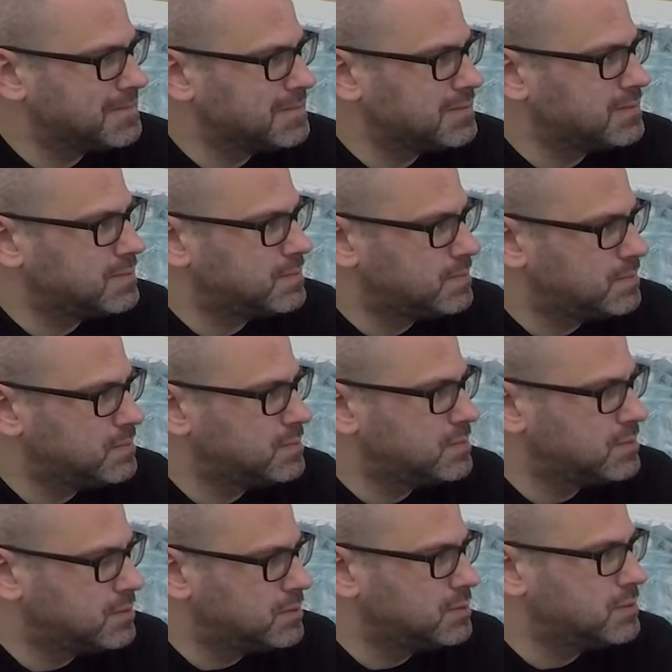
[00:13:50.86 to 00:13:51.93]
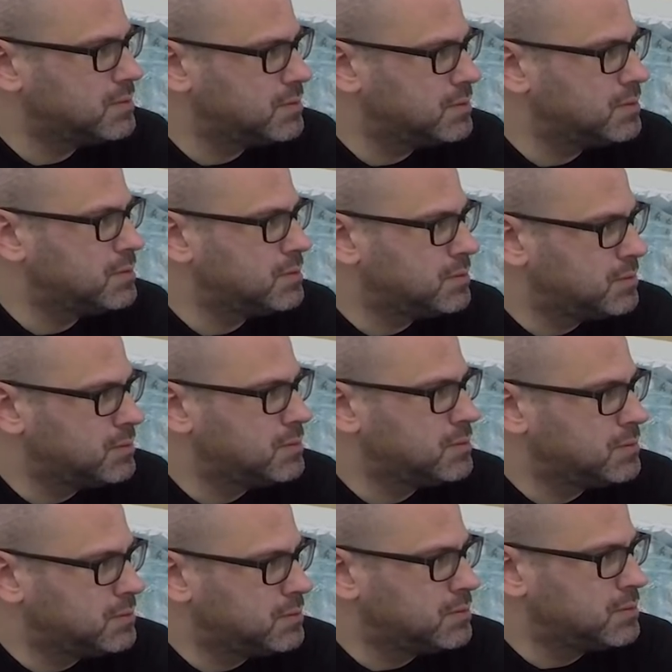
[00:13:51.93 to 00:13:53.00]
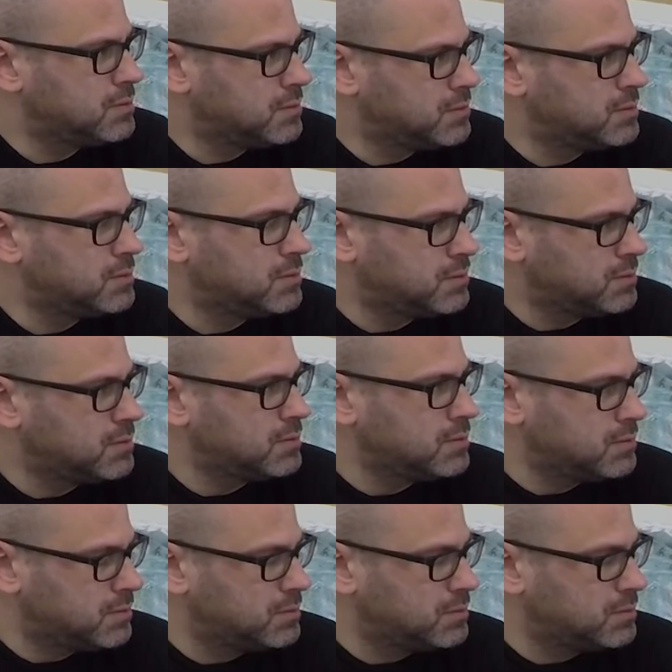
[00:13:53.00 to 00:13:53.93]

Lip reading: (not speaking)